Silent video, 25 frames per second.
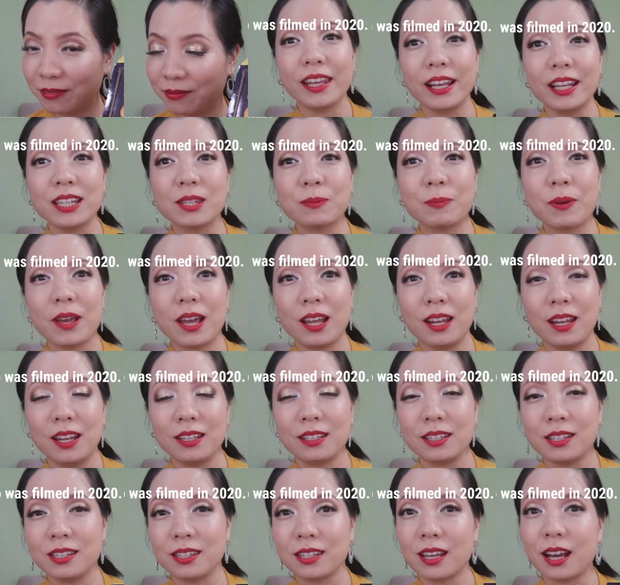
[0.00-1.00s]
This
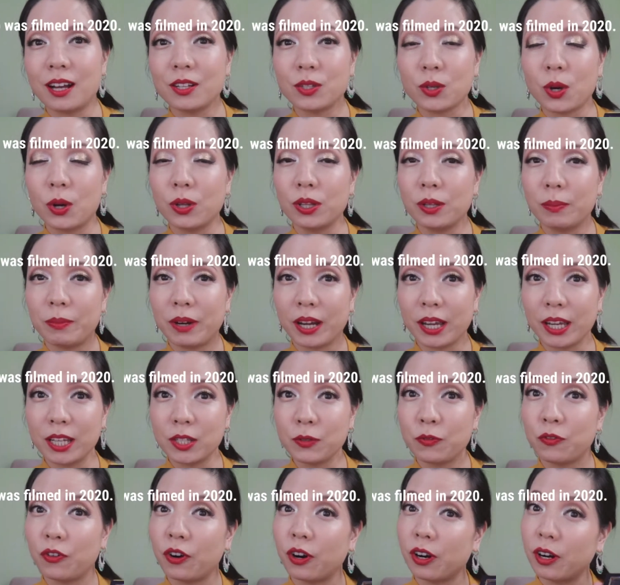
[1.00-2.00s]
palette is out on the market
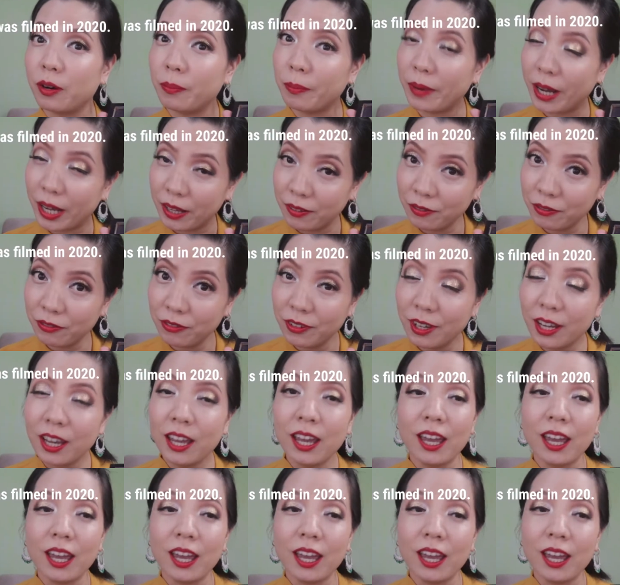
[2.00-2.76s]
for a month,